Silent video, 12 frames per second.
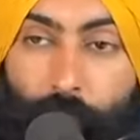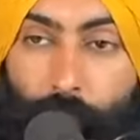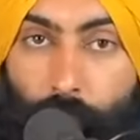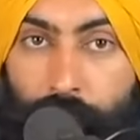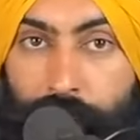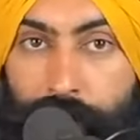
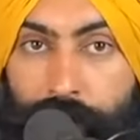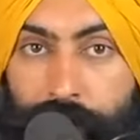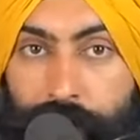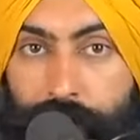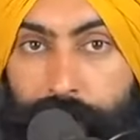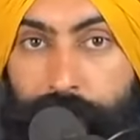Work
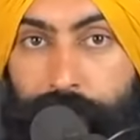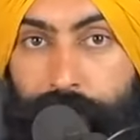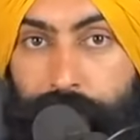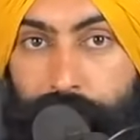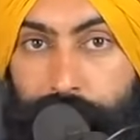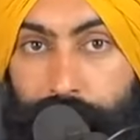
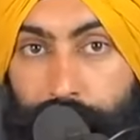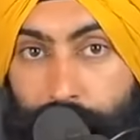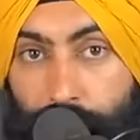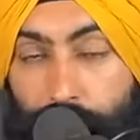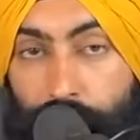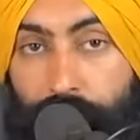
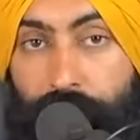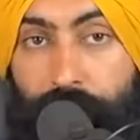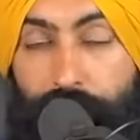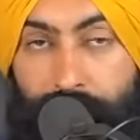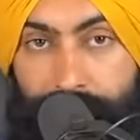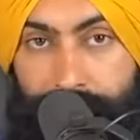to earn
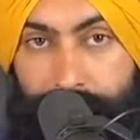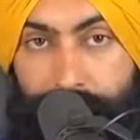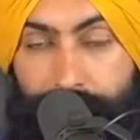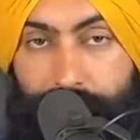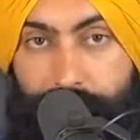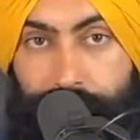
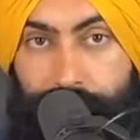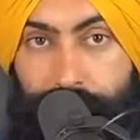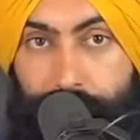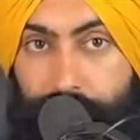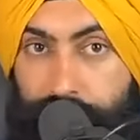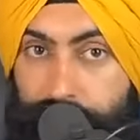assets
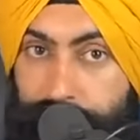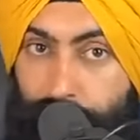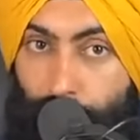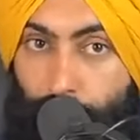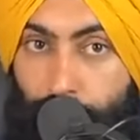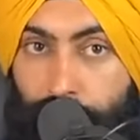instead
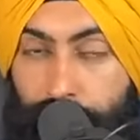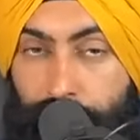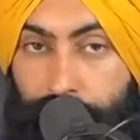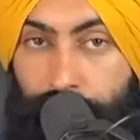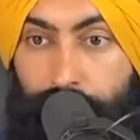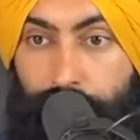of
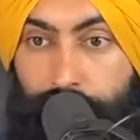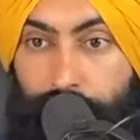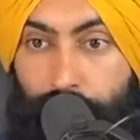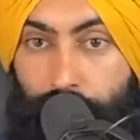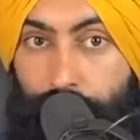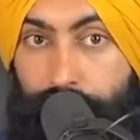working to
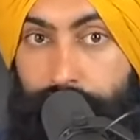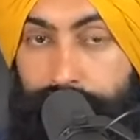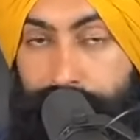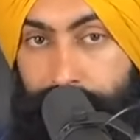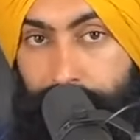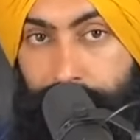own
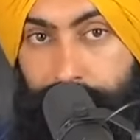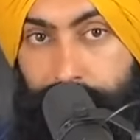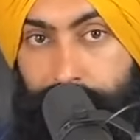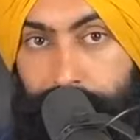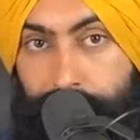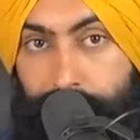nice
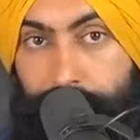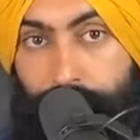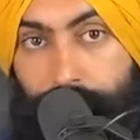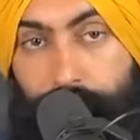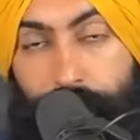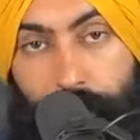things.
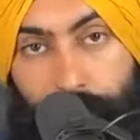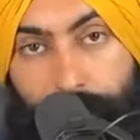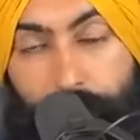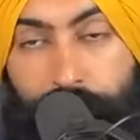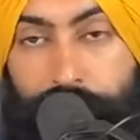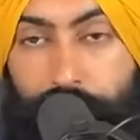If
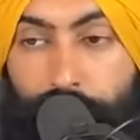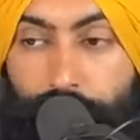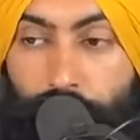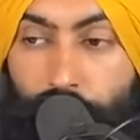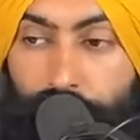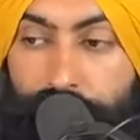you continue to
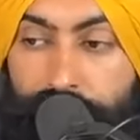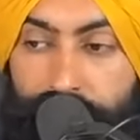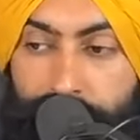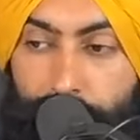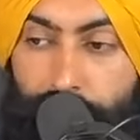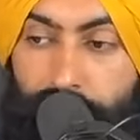follow the
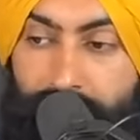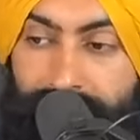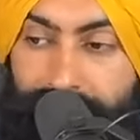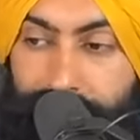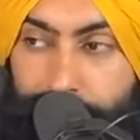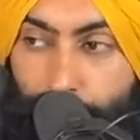system, your
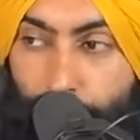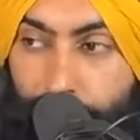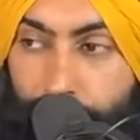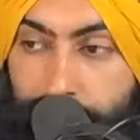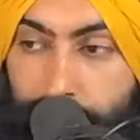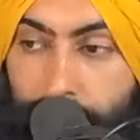assets will be
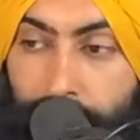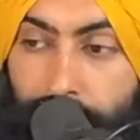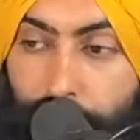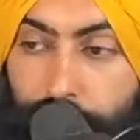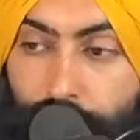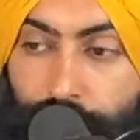able to buy
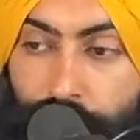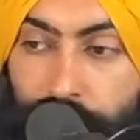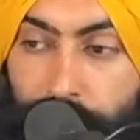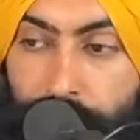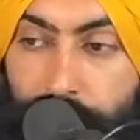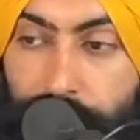you the
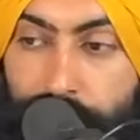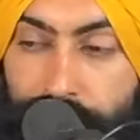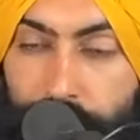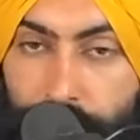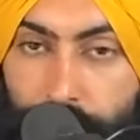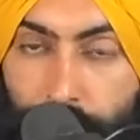freedom that it is
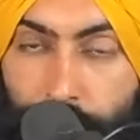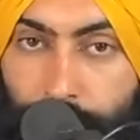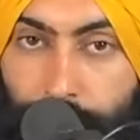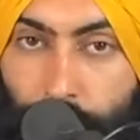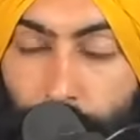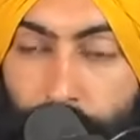that you're looking
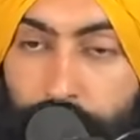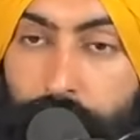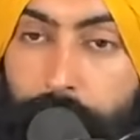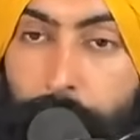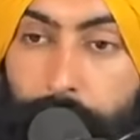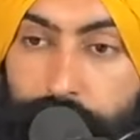for,
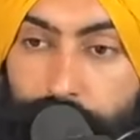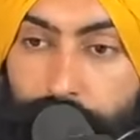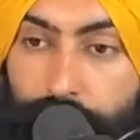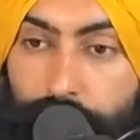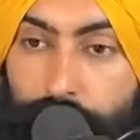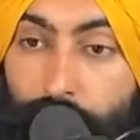but
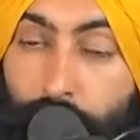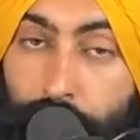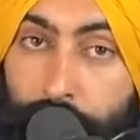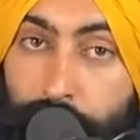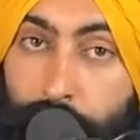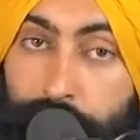you want
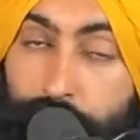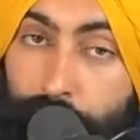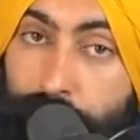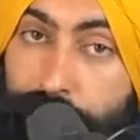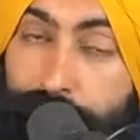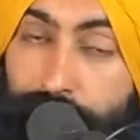to be able to do
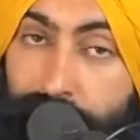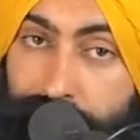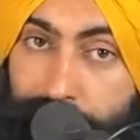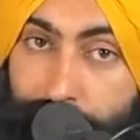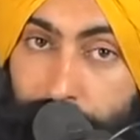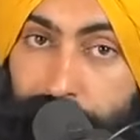it as fast
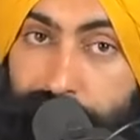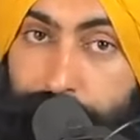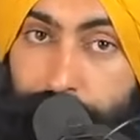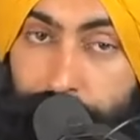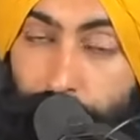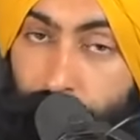as
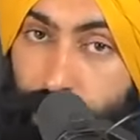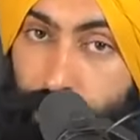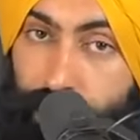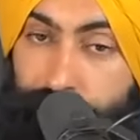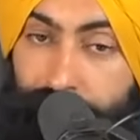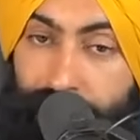possible. If you want to do
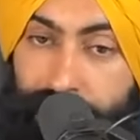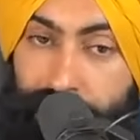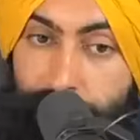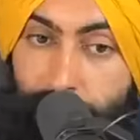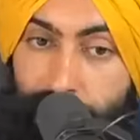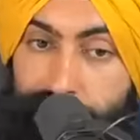it as fast
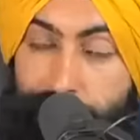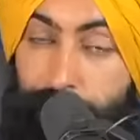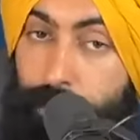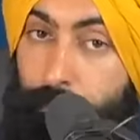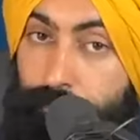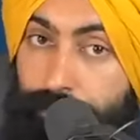as
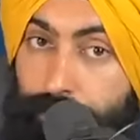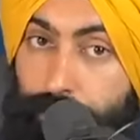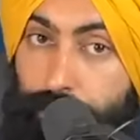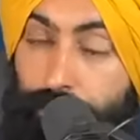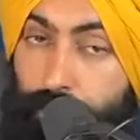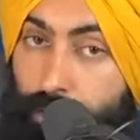possible,
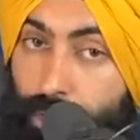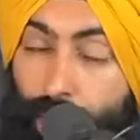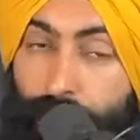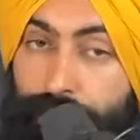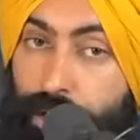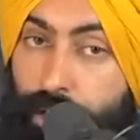
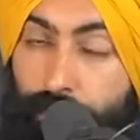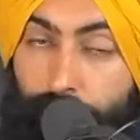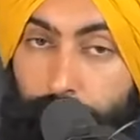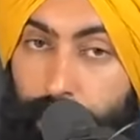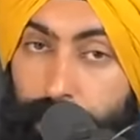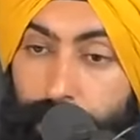you have to earn
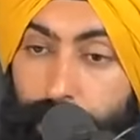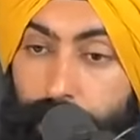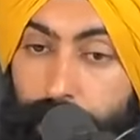more money.